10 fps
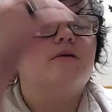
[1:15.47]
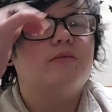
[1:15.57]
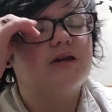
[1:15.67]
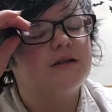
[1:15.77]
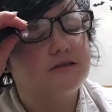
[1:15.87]

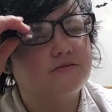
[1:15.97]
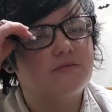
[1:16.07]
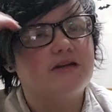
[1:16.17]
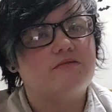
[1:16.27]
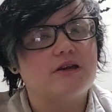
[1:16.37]
because
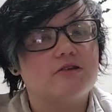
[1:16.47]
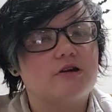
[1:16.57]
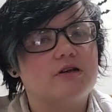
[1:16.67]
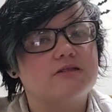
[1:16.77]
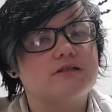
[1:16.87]
my regular
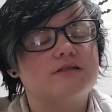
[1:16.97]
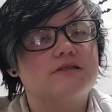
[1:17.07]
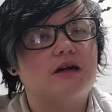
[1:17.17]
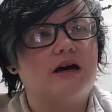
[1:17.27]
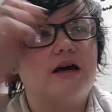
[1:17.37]
artist is
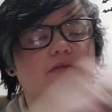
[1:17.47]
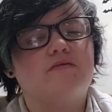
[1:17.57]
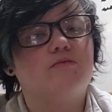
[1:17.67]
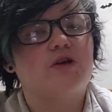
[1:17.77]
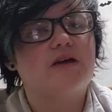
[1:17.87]
uh, have,
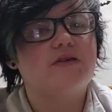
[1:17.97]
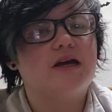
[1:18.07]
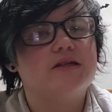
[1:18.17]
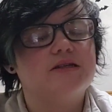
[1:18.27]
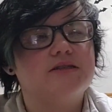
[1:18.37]
more
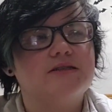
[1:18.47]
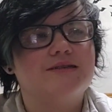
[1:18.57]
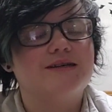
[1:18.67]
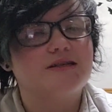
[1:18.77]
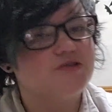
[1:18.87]
heavy-handed,
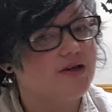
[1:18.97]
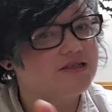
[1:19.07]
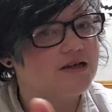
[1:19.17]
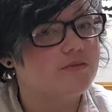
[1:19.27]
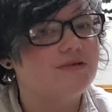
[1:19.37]
unless you
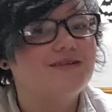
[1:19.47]
ask him.